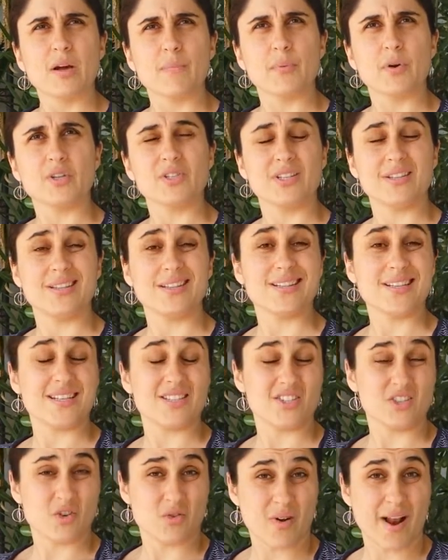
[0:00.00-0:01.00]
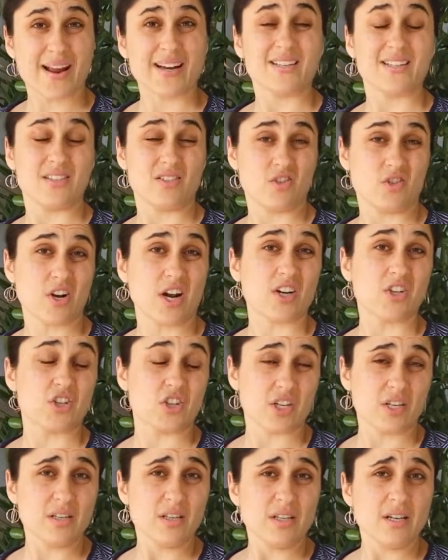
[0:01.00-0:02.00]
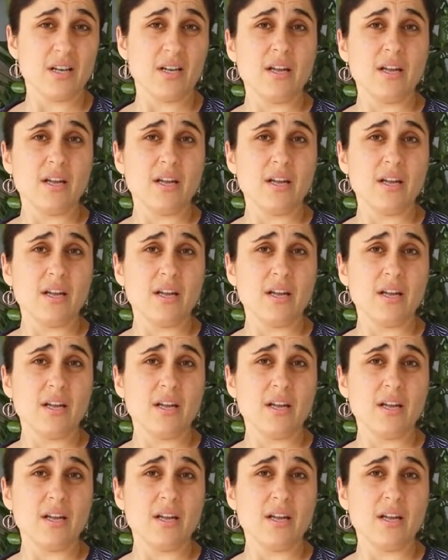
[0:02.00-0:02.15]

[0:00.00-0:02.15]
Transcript: person that does direct instruction.